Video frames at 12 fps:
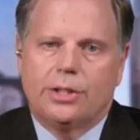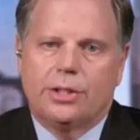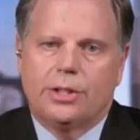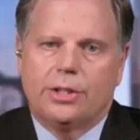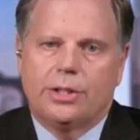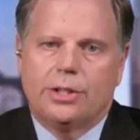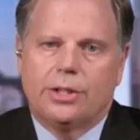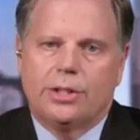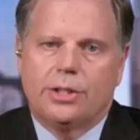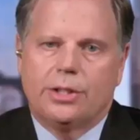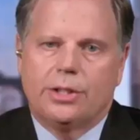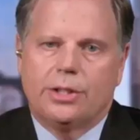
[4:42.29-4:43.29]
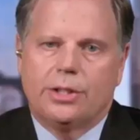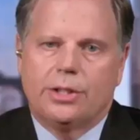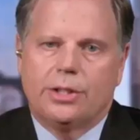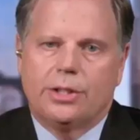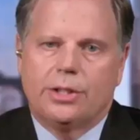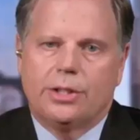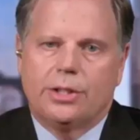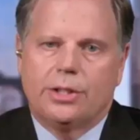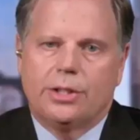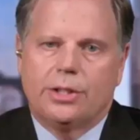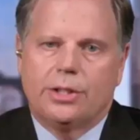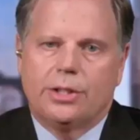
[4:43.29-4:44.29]

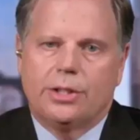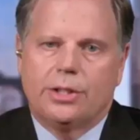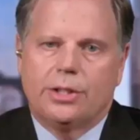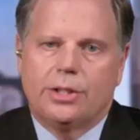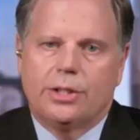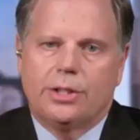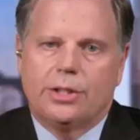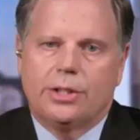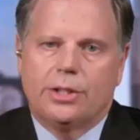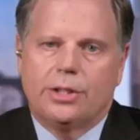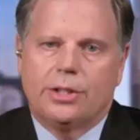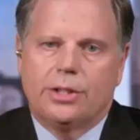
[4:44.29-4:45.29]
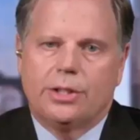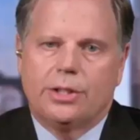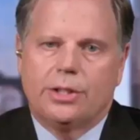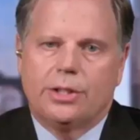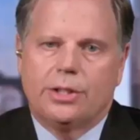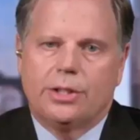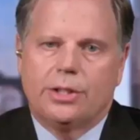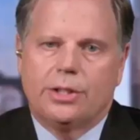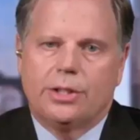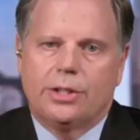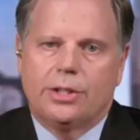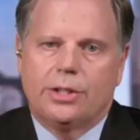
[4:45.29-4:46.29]

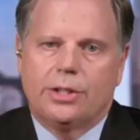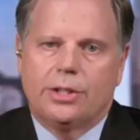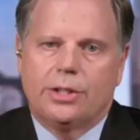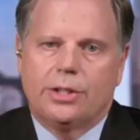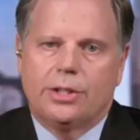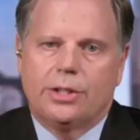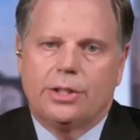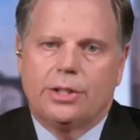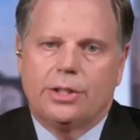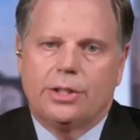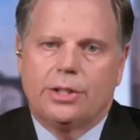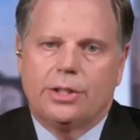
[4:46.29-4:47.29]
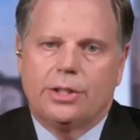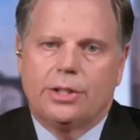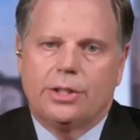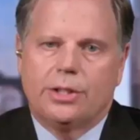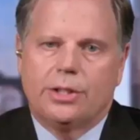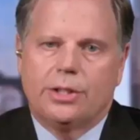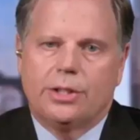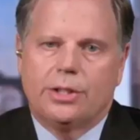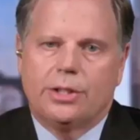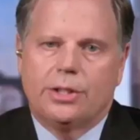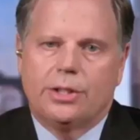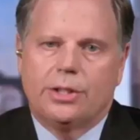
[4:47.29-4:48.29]

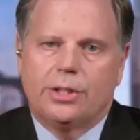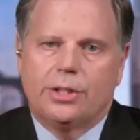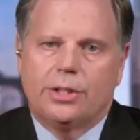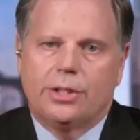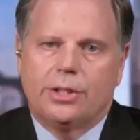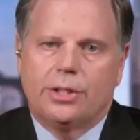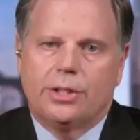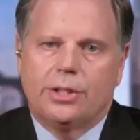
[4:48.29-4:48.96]
[no speech]